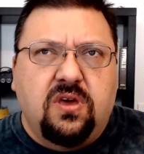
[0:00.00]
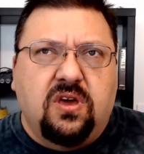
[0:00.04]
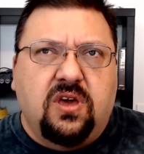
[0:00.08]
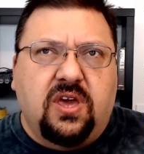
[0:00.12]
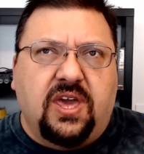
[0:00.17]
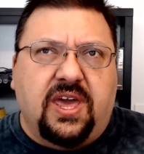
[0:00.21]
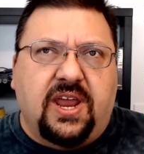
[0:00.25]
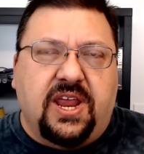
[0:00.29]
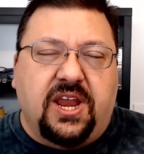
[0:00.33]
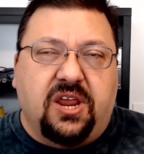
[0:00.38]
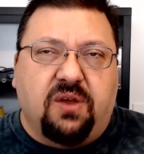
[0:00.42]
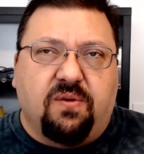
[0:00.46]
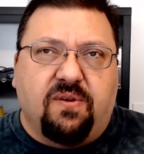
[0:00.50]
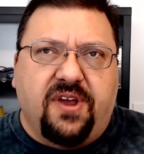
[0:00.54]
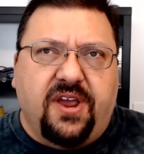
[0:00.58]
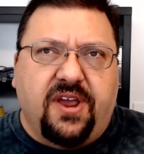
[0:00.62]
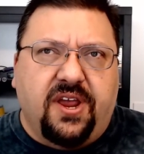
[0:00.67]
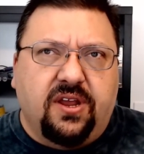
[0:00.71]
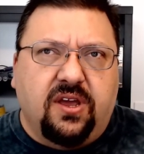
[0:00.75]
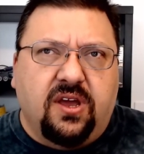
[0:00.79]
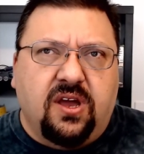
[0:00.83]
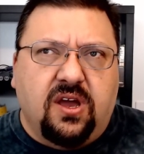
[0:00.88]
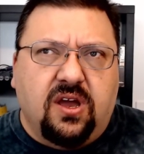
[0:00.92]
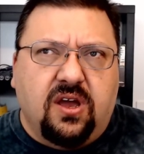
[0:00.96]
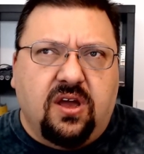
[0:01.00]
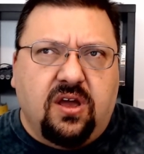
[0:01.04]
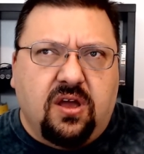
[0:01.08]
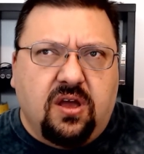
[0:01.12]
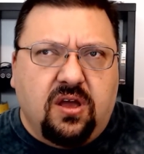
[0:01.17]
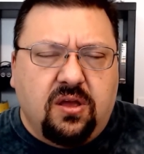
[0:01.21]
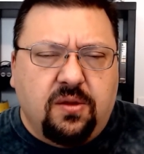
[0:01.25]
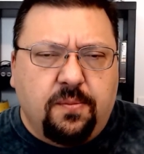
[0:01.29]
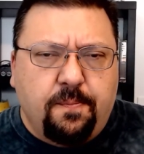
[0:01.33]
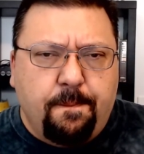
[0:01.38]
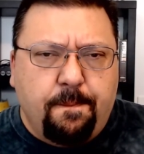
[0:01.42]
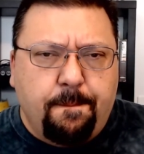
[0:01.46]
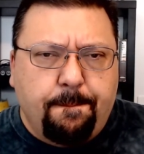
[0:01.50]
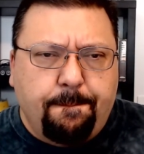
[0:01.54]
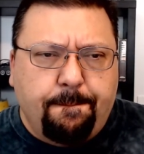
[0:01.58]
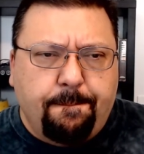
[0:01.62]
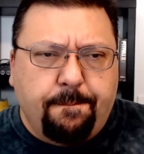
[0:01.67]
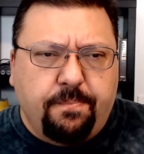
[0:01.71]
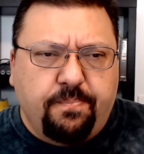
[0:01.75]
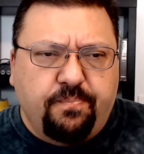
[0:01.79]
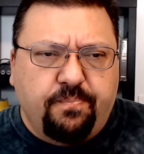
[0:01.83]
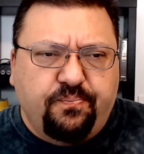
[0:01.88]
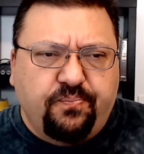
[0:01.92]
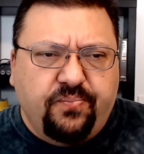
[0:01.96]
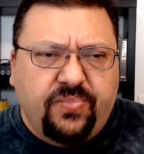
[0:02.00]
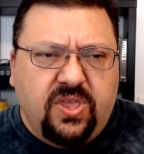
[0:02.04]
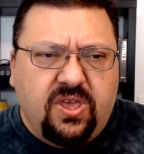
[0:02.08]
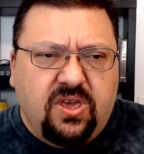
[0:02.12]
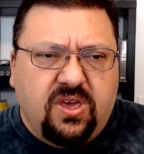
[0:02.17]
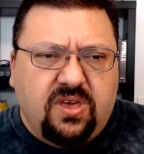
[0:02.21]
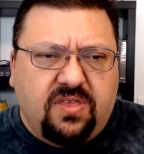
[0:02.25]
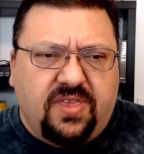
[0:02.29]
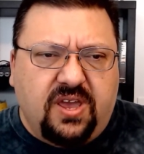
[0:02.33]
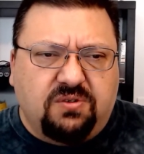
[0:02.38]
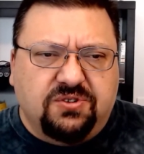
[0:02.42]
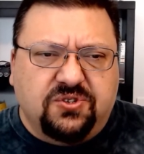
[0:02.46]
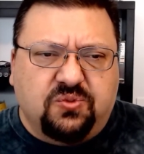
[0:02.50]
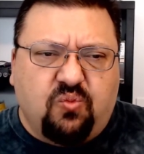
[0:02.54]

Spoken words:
At any rate, that was